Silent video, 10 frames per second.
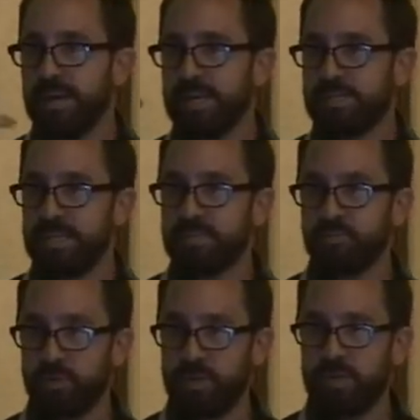it's
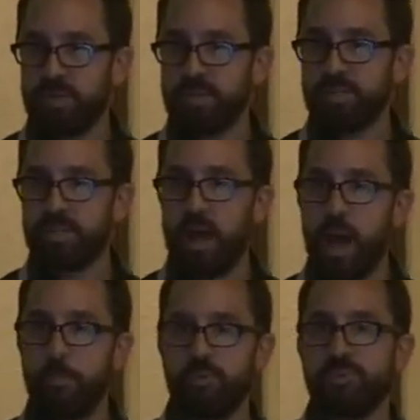this
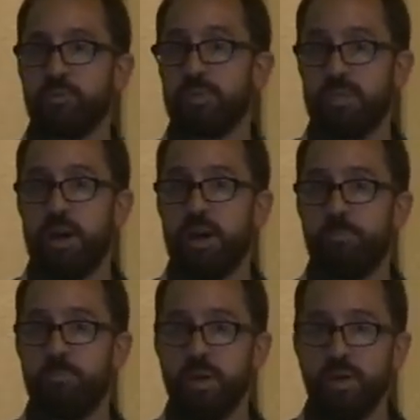opportune
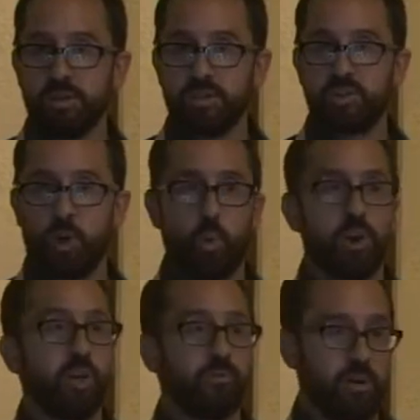time to start
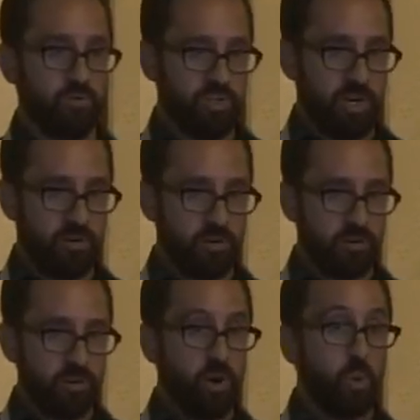working around
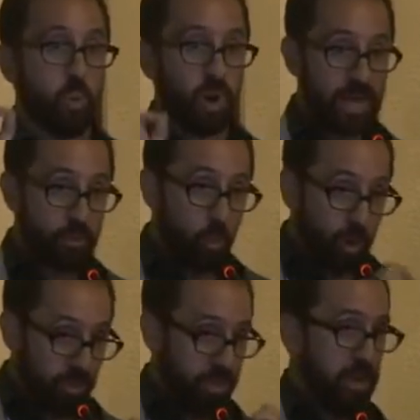gender
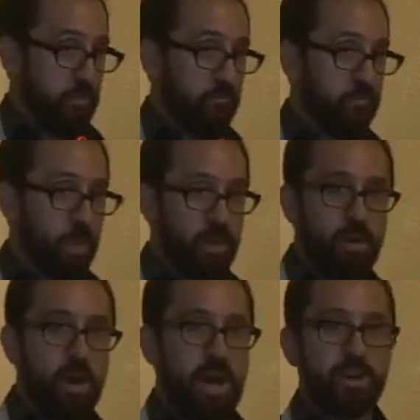with them.
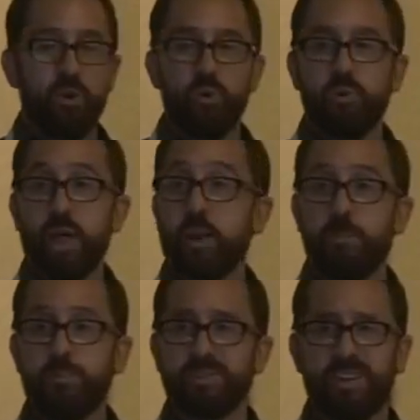I know a lot of
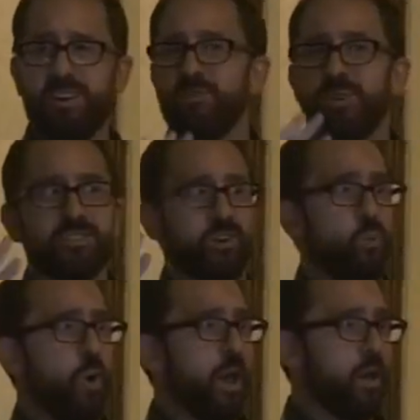people say, oh, you can start
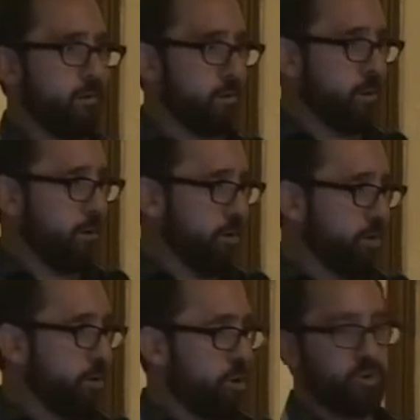way earlier,
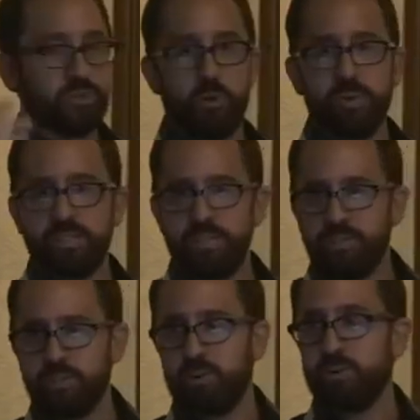you start with
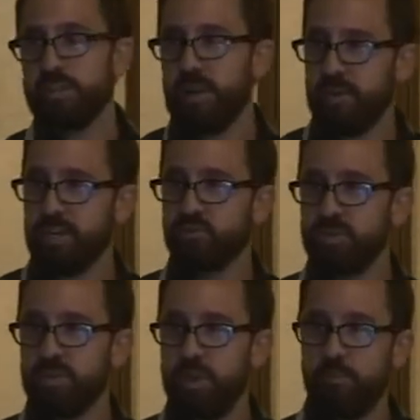teachers and how they
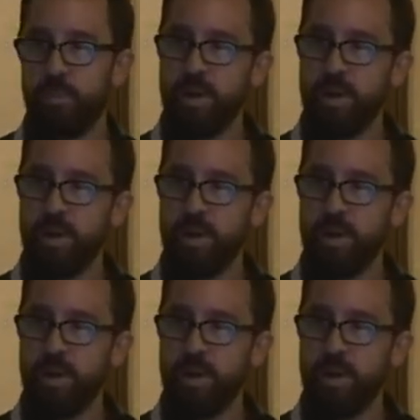treat them.